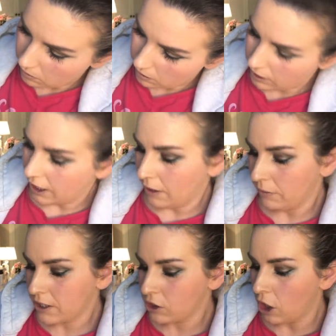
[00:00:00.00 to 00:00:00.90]
Nah,
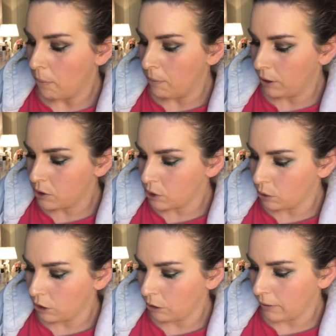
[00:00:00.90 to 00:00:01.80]
it's got a blue
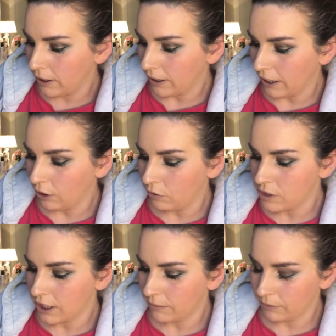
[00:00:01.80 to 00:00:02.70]
tone to it. I
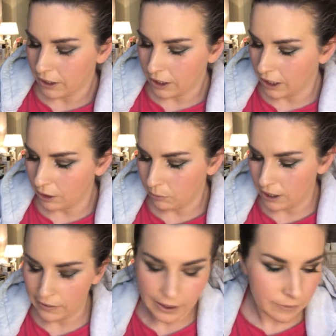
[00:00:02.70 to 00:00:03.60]
loved it. No, I can't
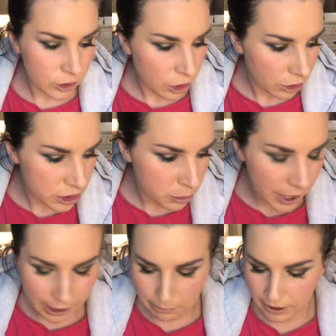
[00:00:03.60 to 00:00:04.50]
wear that. It's got
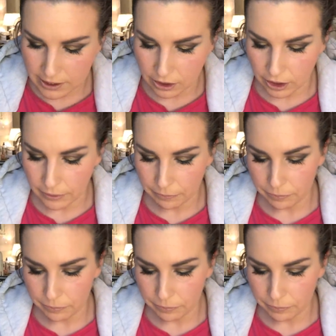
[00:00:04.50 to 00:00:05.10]
sweaty bits on it.